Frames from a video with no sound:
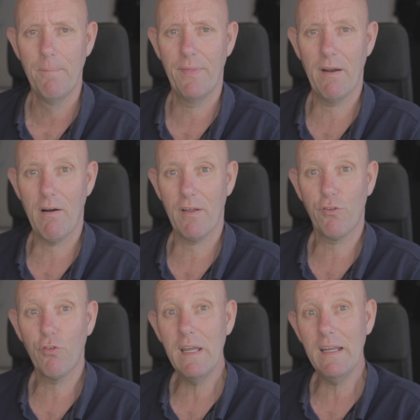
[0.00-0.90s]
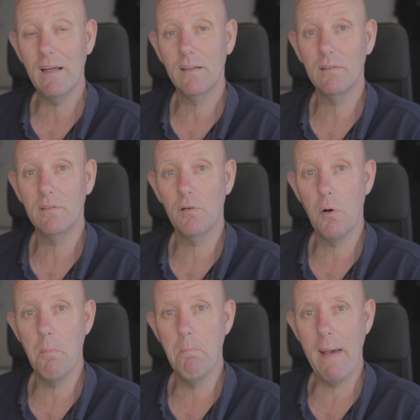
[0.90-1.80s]
There are three
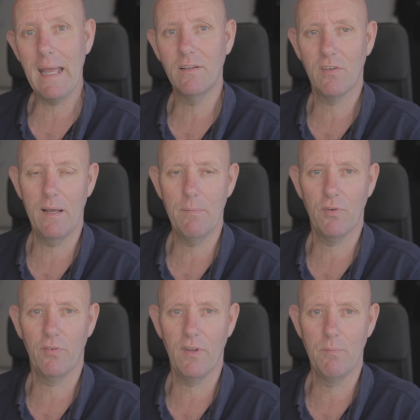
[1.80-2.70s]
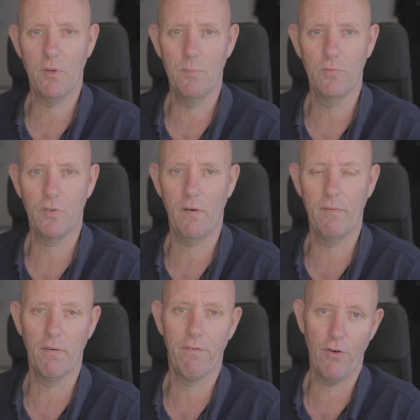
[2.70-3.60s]
main types of symptoms
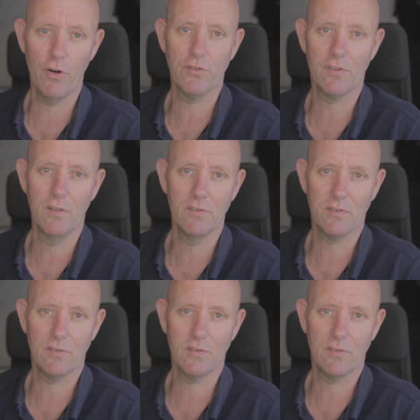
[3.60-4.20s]
of the first